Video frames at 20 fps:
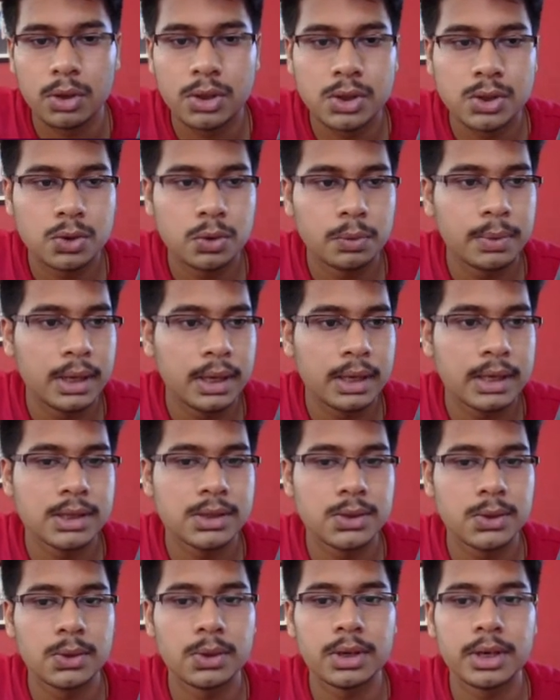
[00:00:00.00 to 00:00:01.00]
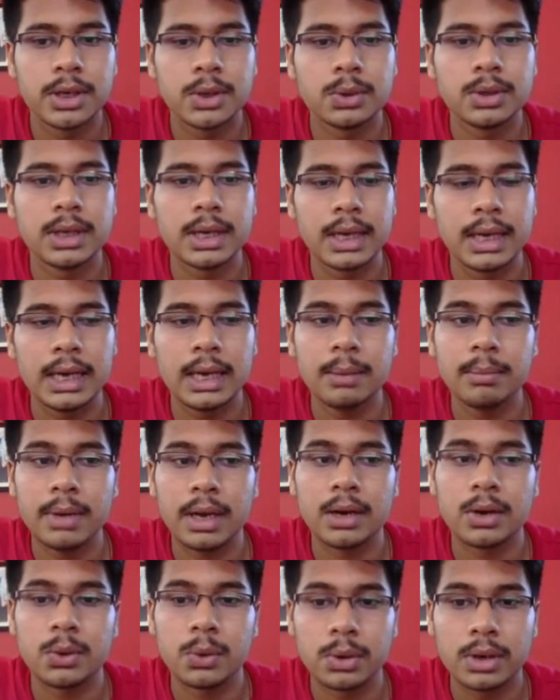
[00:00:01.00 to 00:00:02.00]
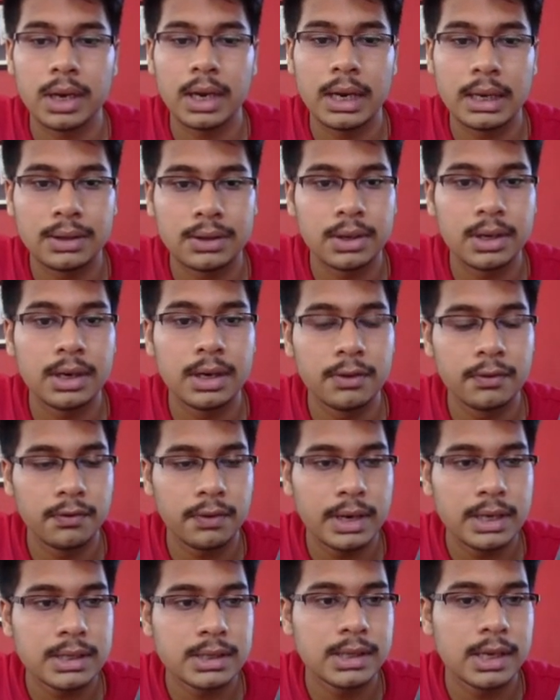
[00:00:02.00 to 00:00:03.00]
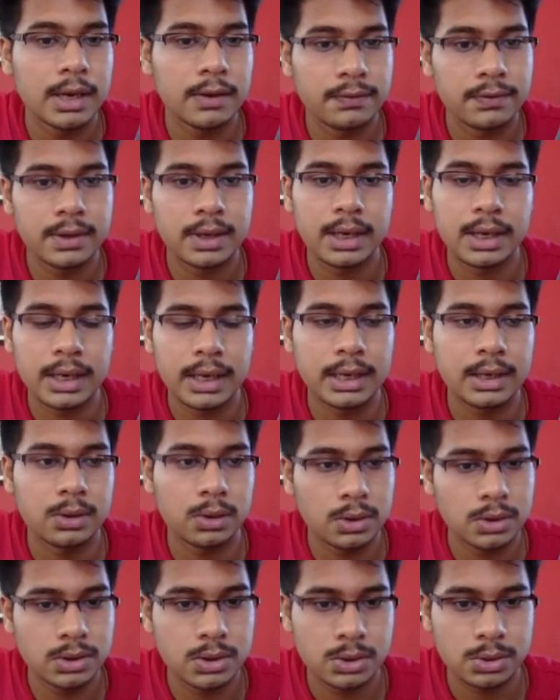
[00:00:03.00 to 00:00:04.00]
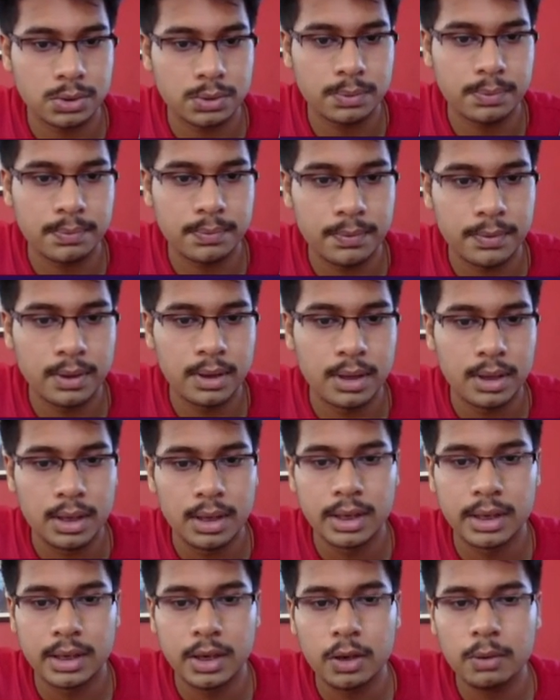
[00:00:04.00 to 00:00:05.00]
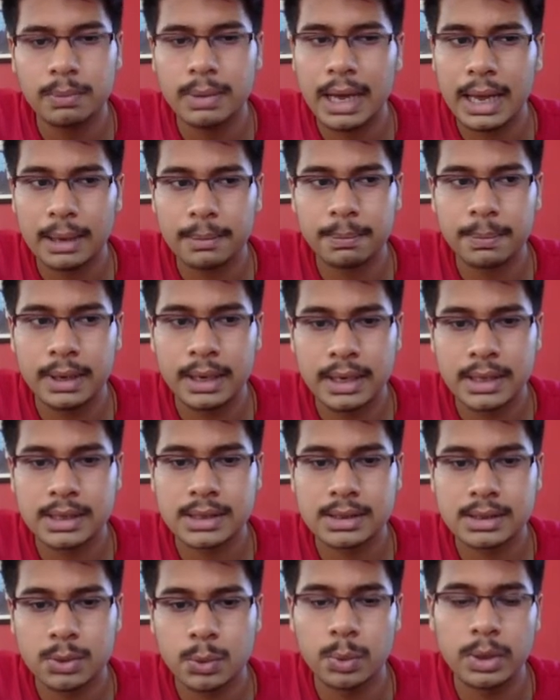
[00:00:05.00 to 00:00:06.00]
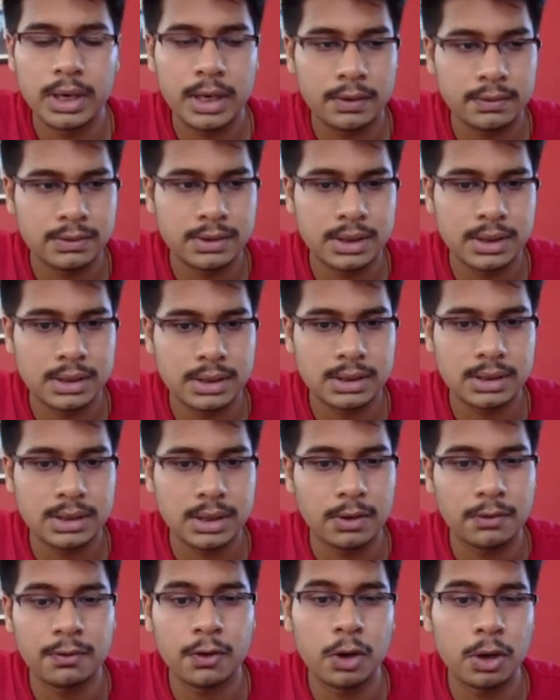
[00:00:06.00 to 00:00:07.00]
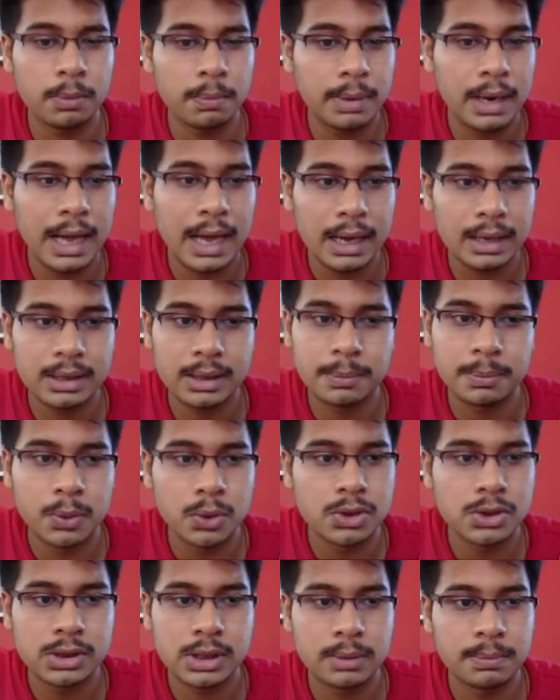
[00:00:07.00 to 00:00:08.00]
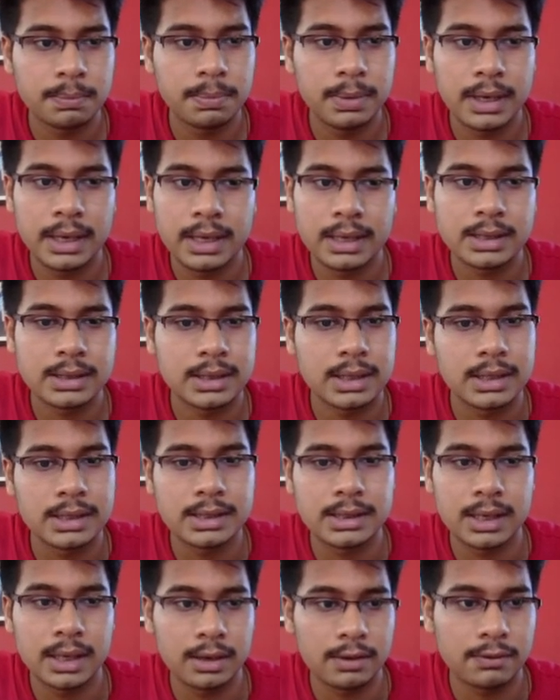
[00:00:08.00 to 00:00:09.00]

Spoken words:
to bring his rook into the game, and rook a3 defends the f3 knight also. Now black plays queen f6. Now for black, the position plays itself.